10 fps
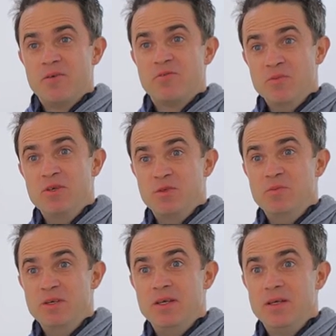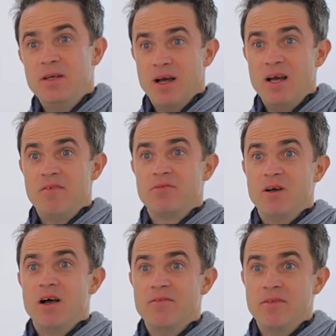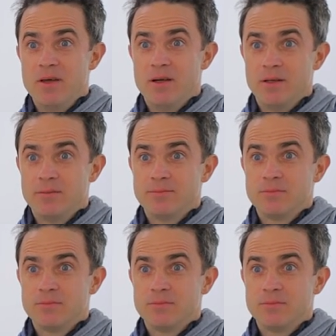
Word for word: For me to be, I have to have a there.